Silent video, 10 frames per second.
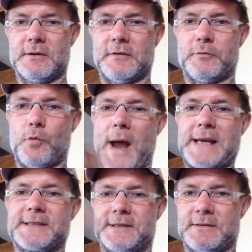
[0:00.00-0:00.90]
of
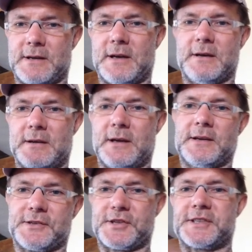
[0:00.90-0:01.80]
weight
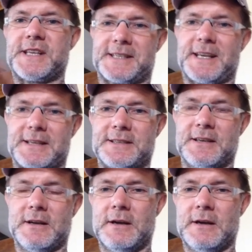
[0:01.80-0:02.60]
and statistics.